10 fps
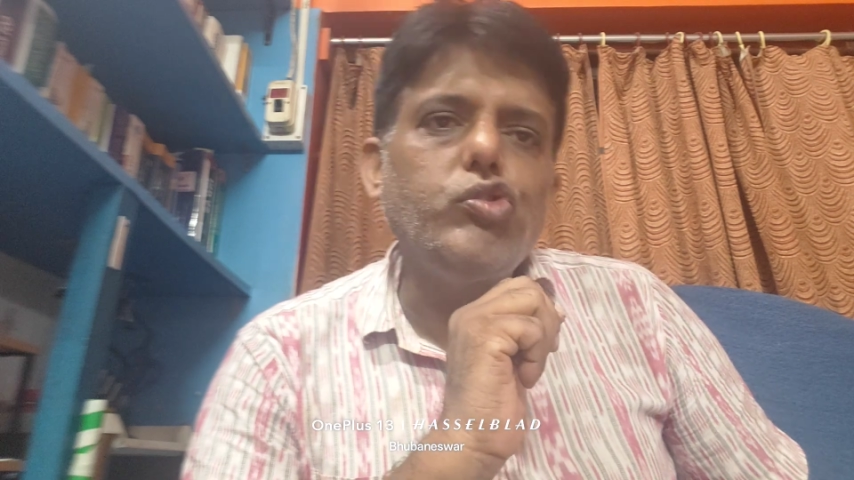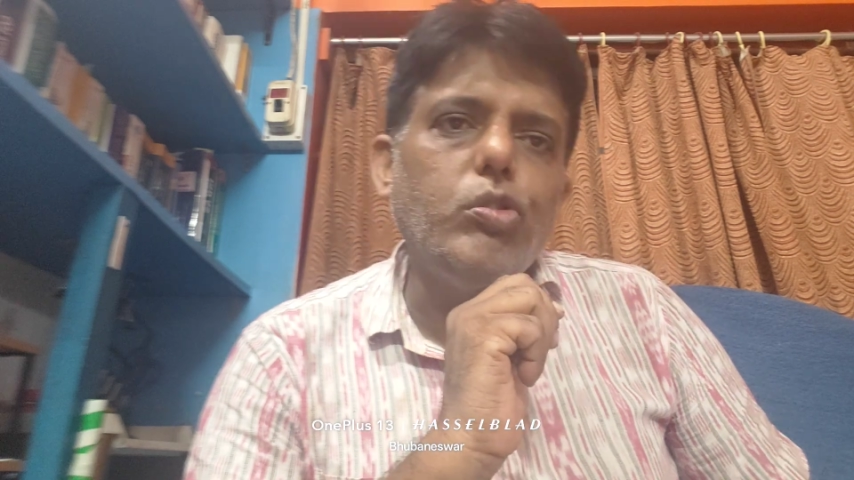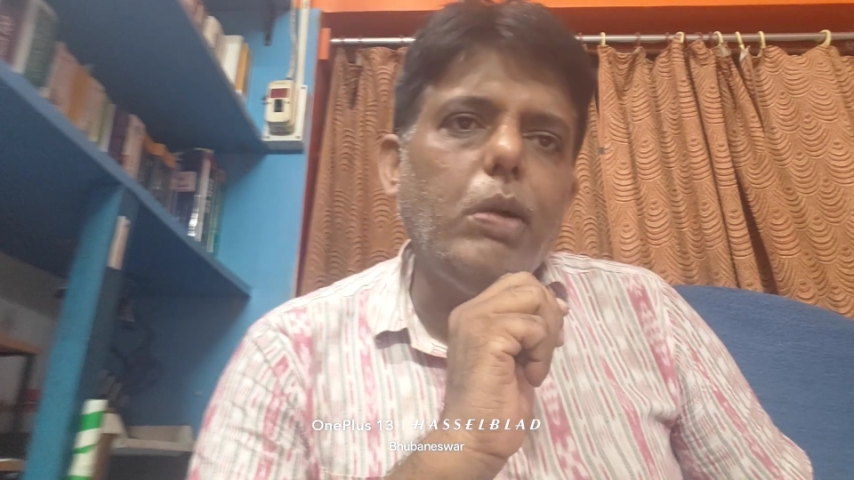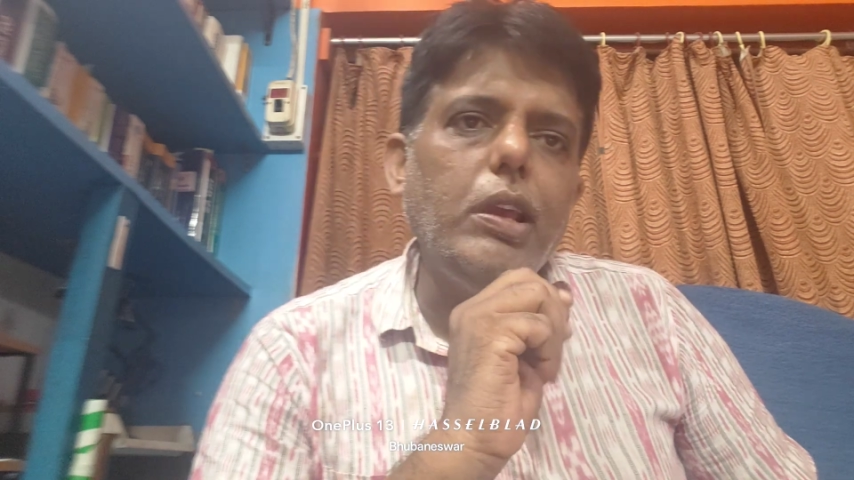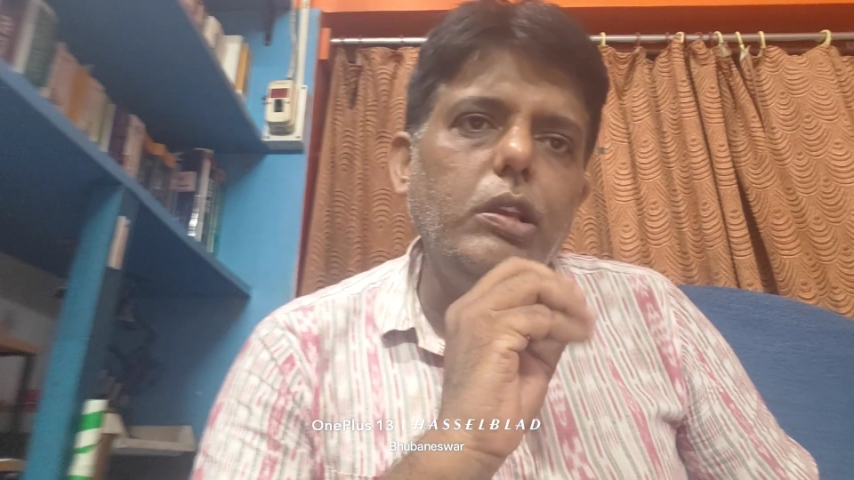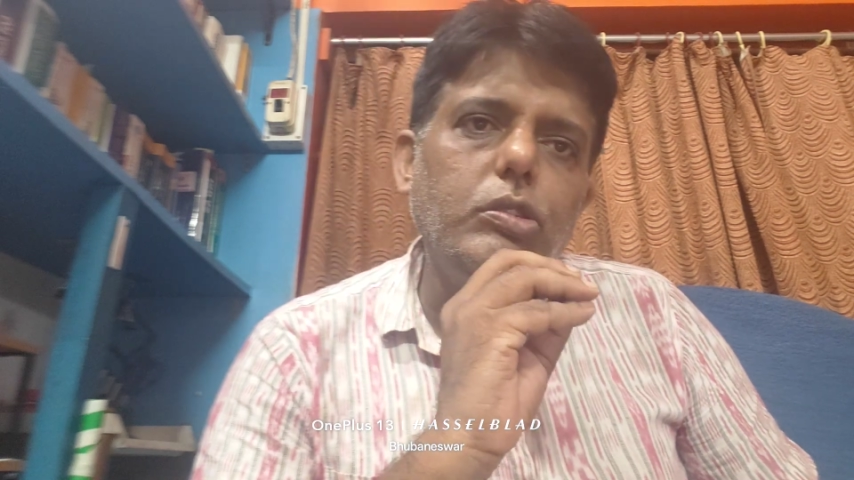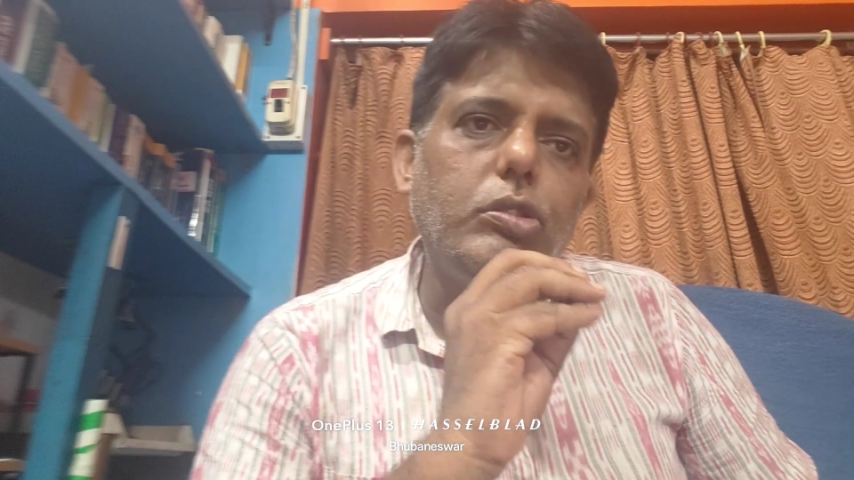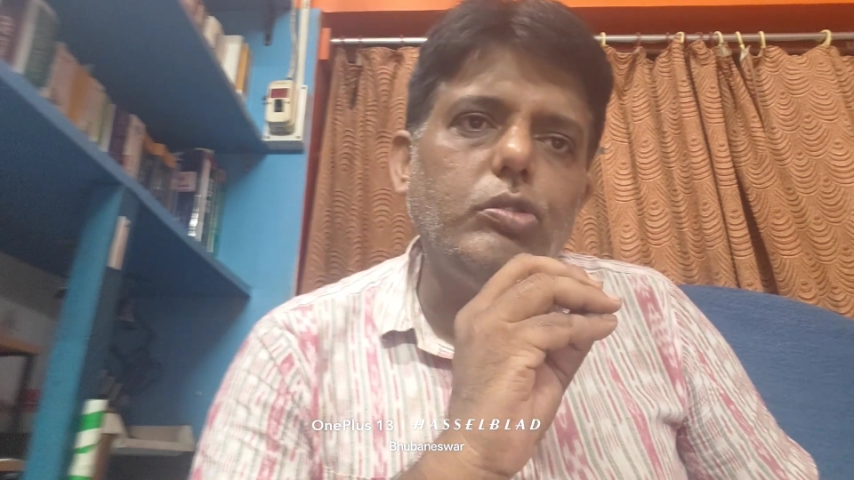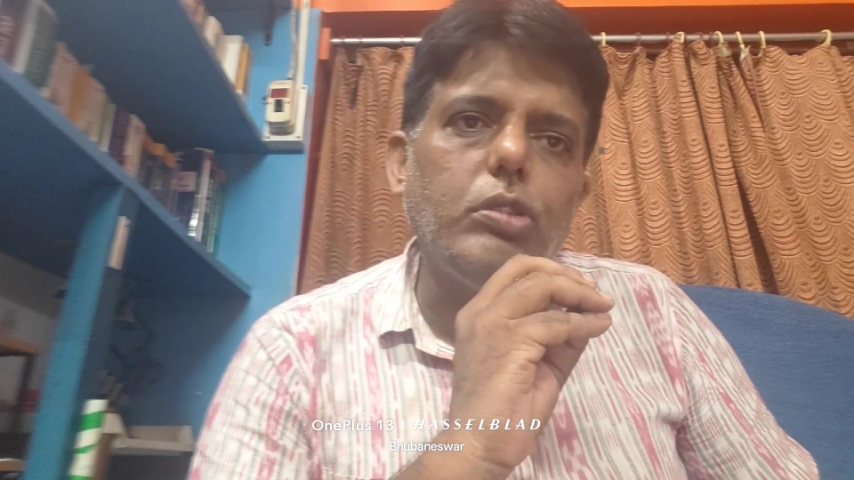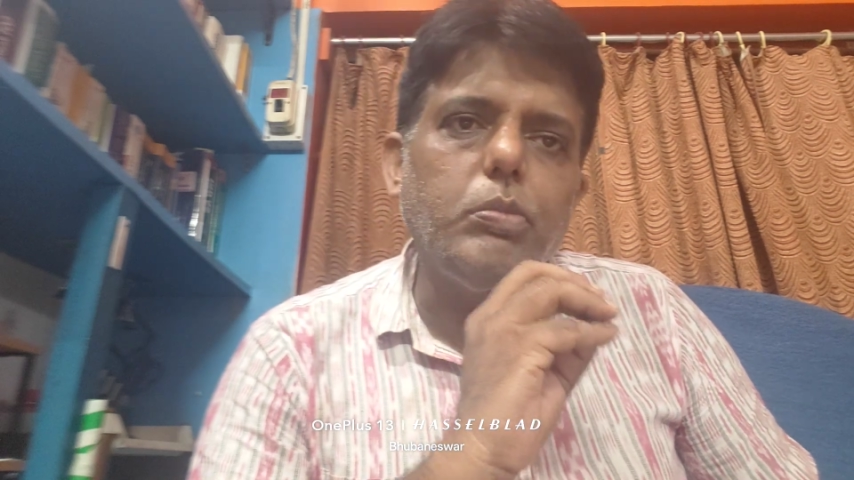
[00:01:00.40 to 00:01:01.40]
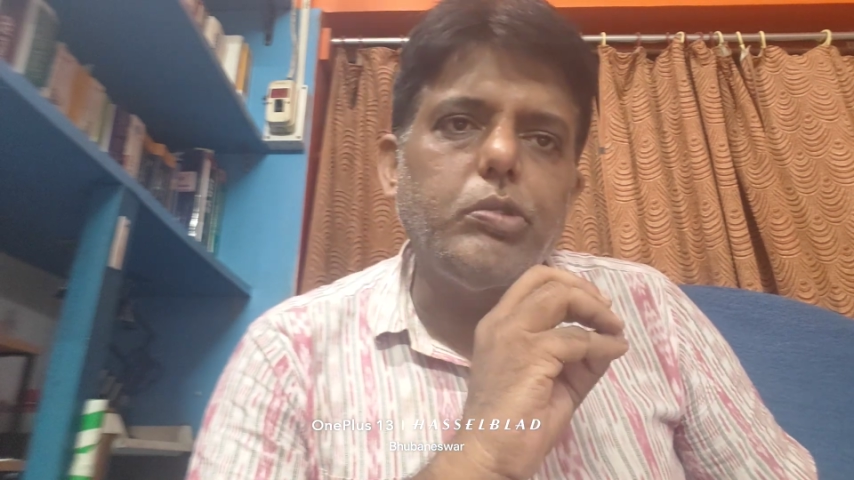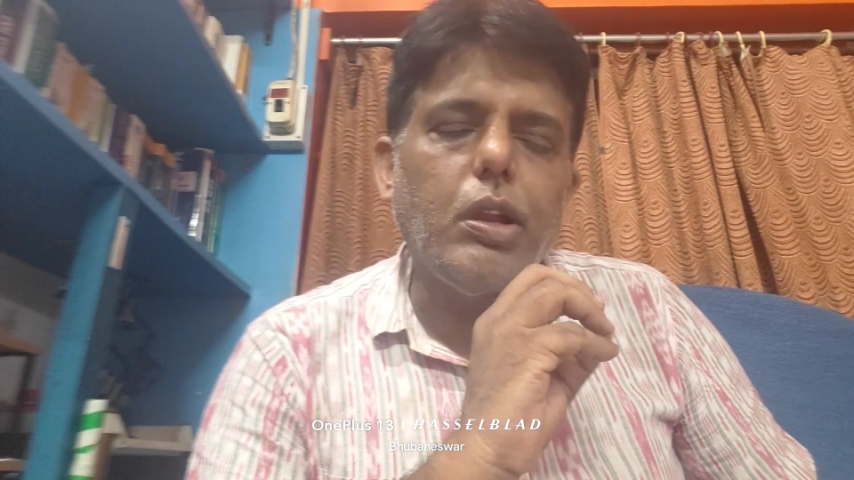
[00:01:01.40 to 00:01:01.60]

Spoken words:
issued by Institute of